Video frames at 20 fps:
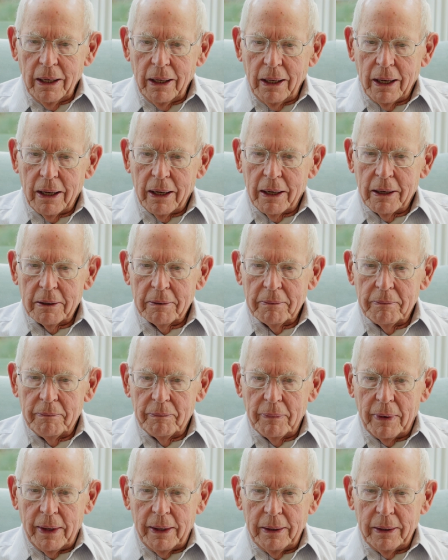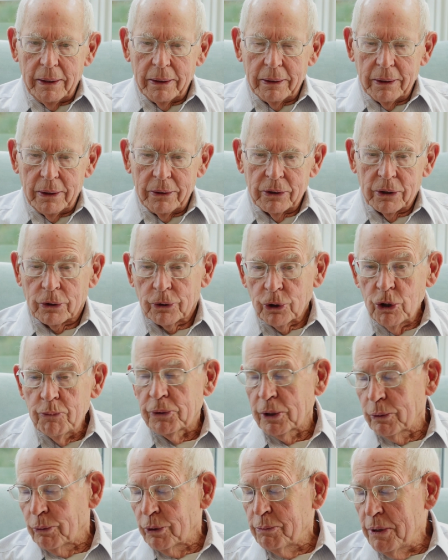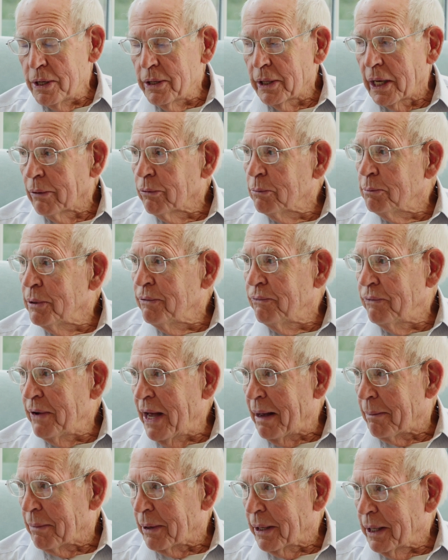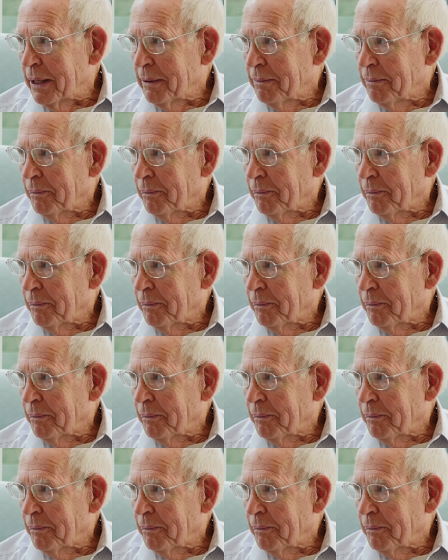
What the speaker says: the group that would be there would be family.